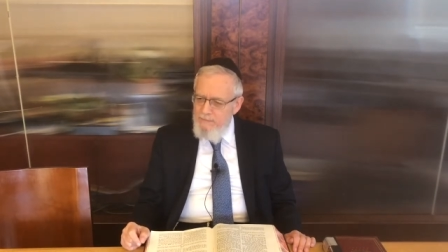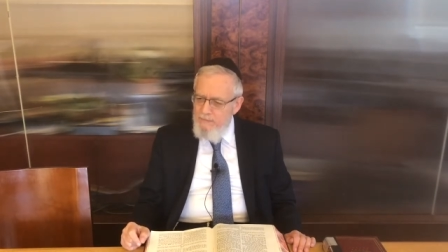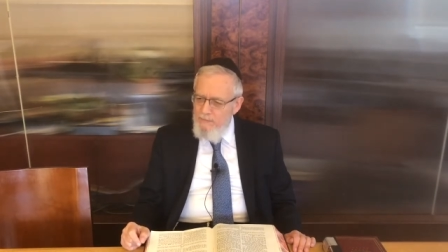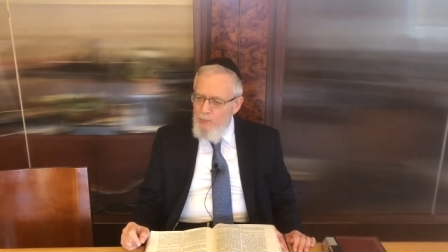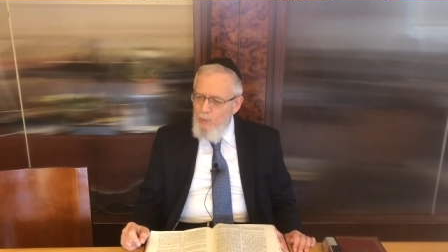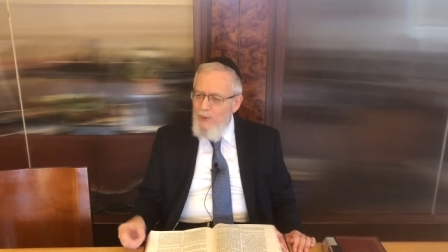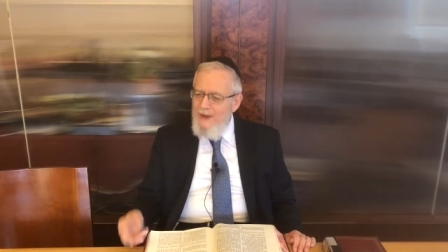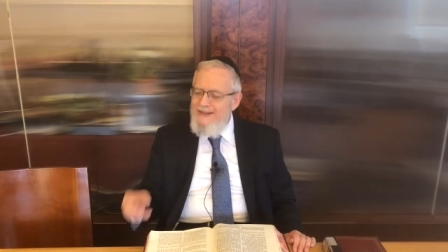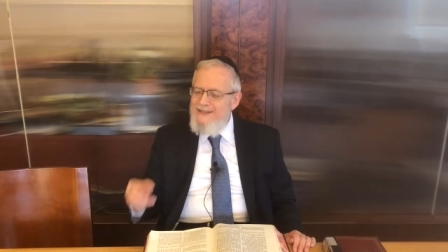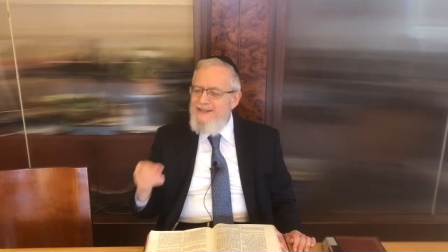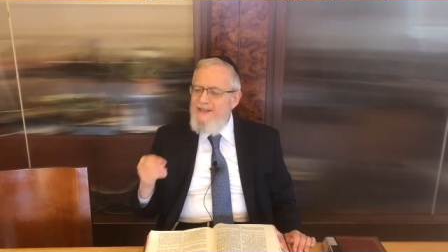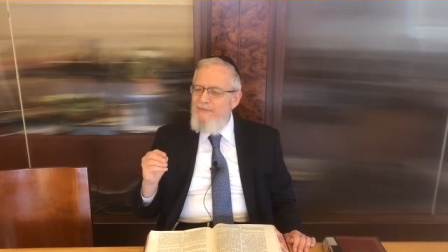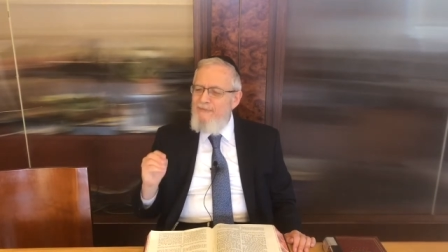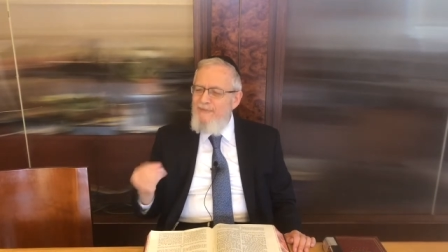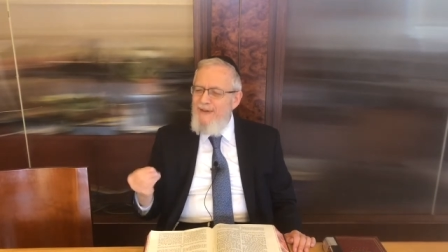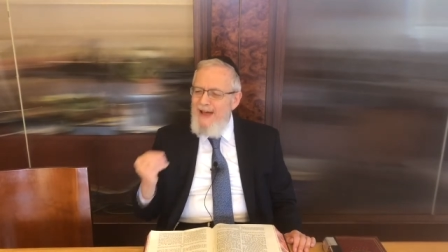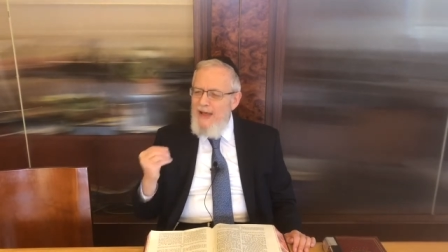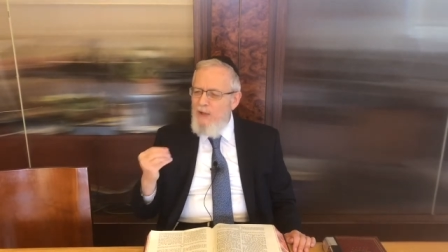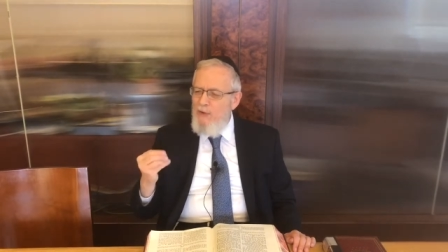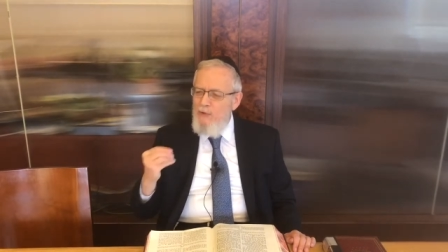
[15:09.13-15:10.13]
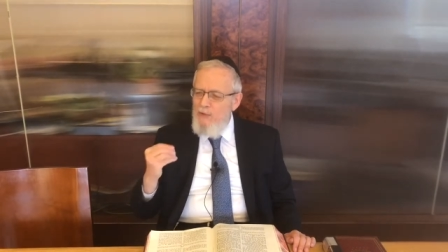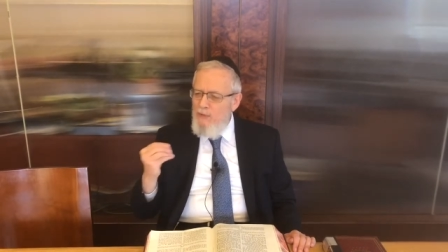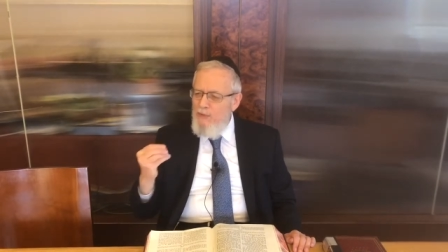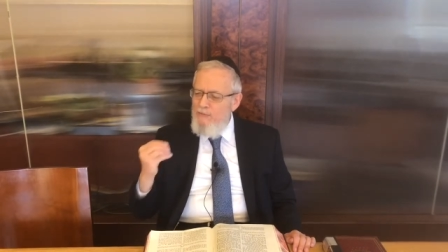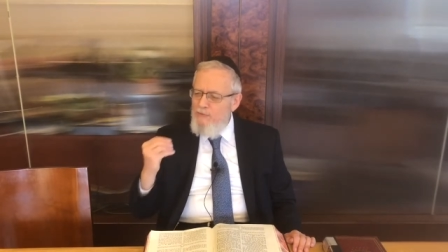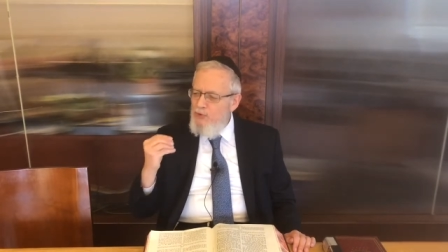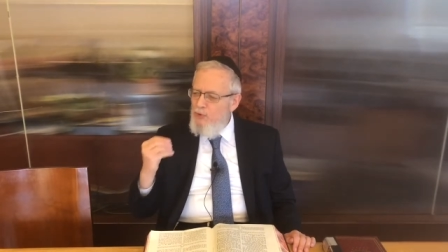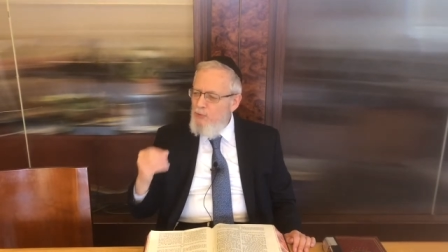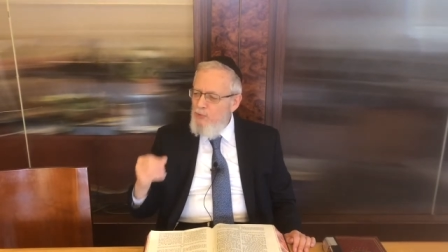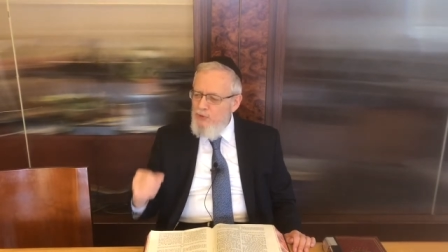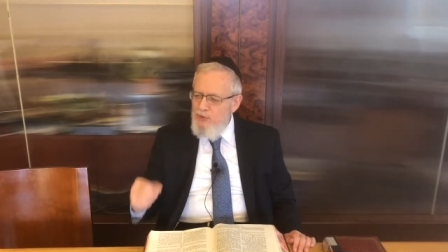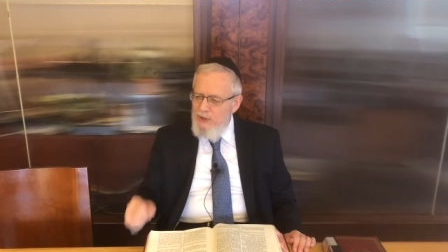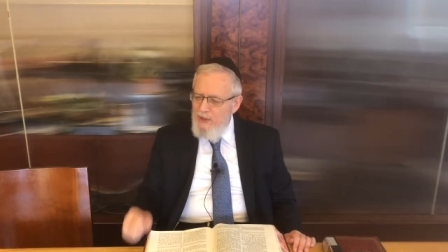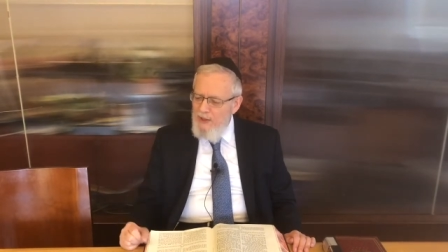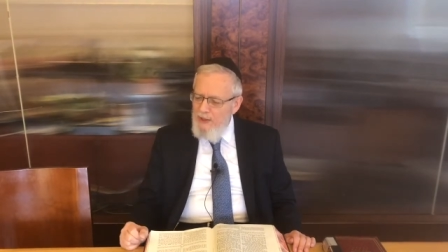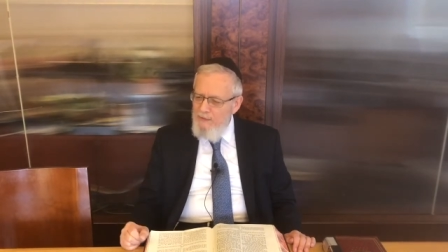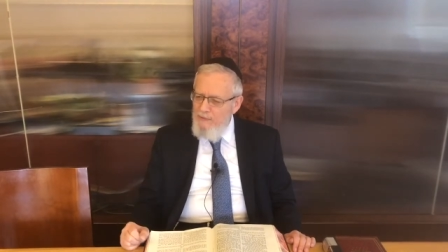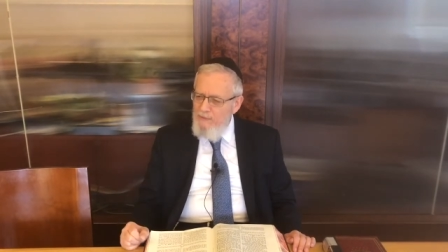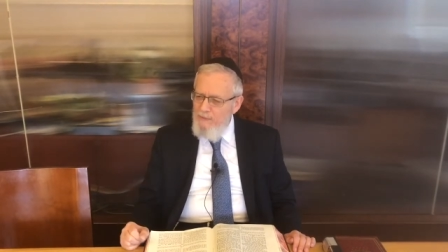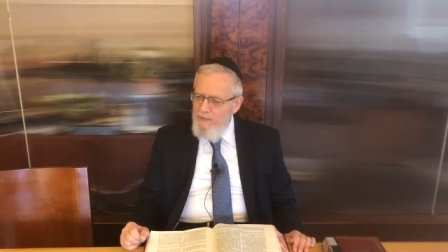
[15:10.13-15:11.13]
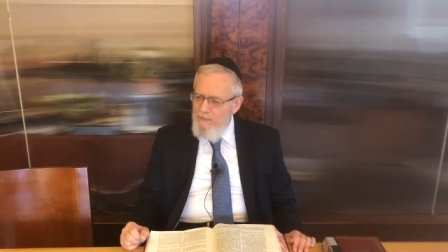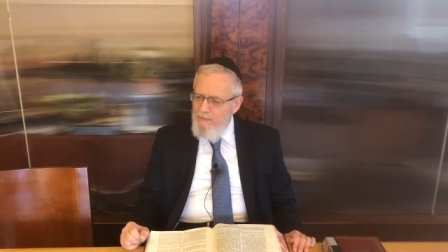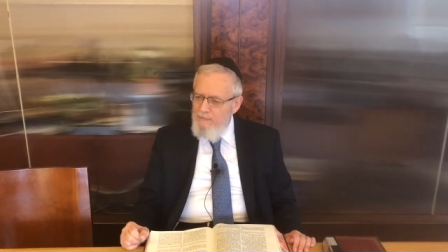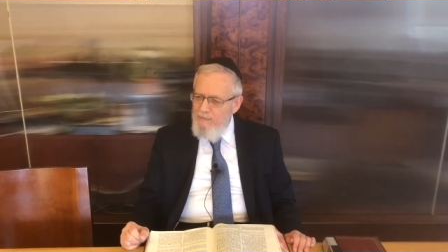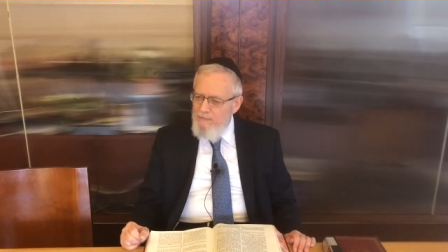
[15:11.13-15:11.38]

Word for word: What is the value of Jewish life?